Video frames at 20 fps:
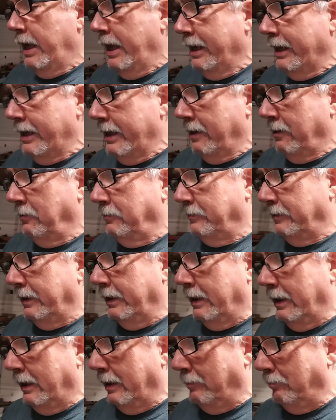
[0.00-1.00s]
Anyhow,
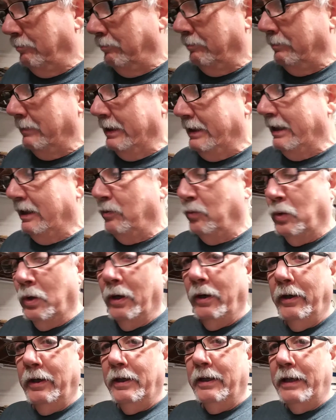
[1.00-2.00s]
it didn't
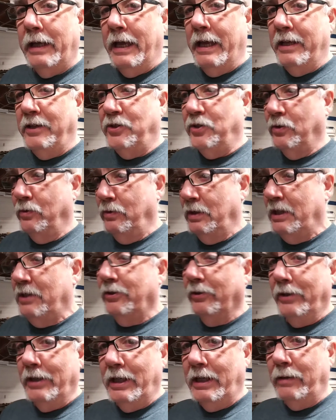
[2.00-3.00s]
work, and so
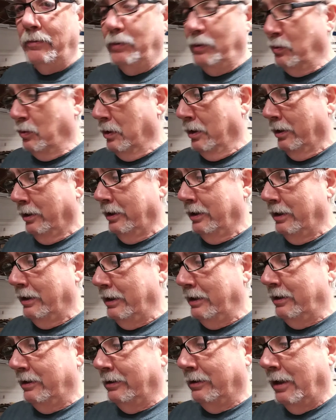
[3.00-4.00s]
neither key would work
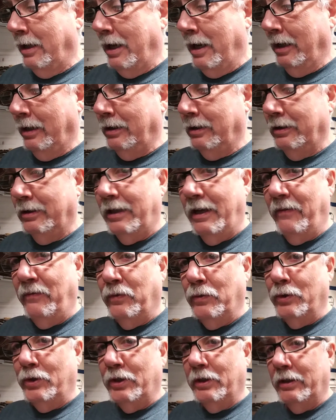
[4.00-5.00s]
in the lock. Now,
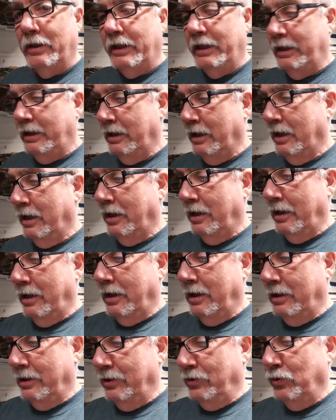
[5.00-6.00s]
fortunately,
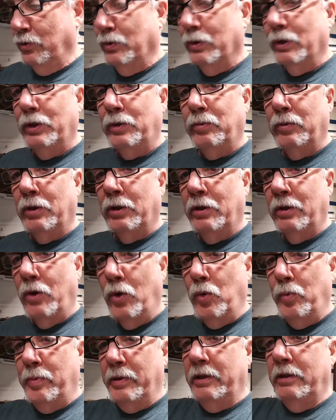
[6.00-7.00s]
the drawers were
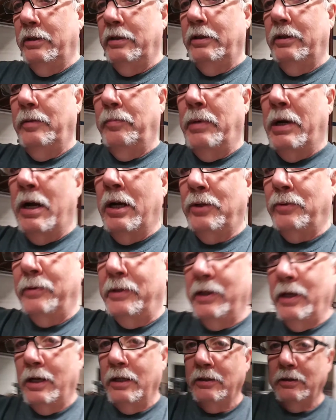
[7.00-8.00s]
open. The box
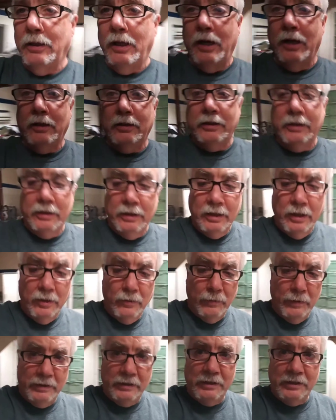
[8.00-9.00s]
was unlocked
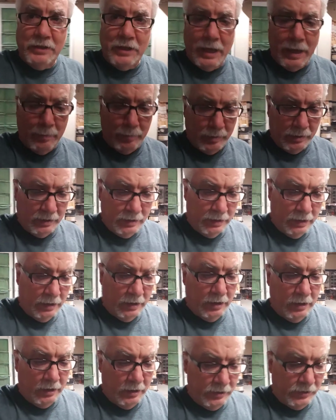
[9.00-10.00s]
when this happened.
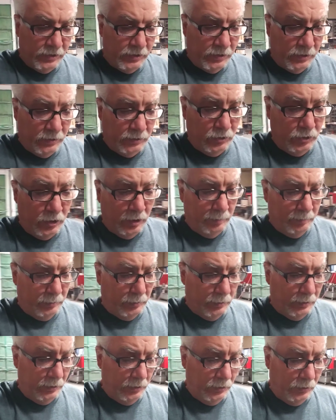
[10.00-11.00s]
So jumped
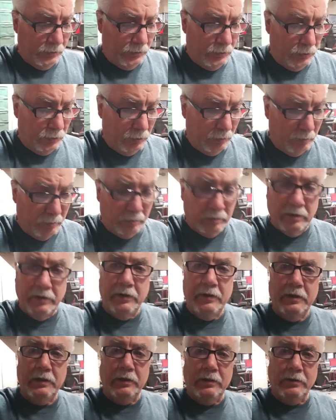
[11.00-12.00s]
on YouTube,
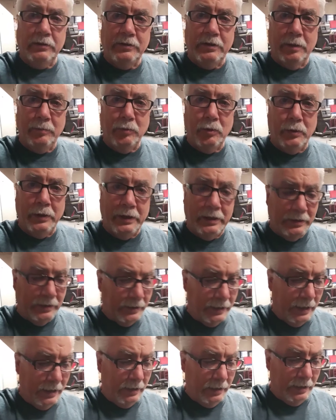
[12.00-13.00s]
looked up
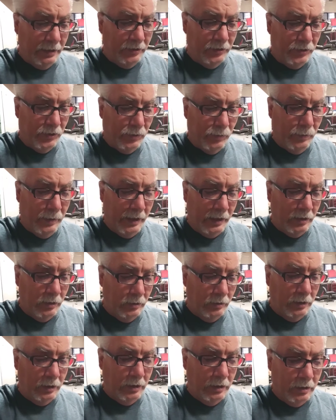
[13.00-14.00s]
Quickset, and there's a way you
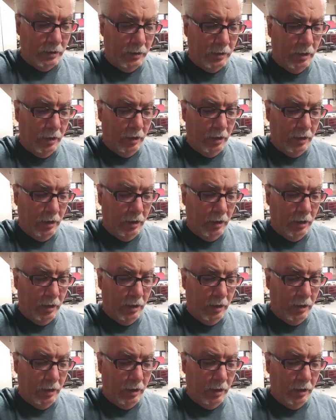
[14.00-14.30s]
can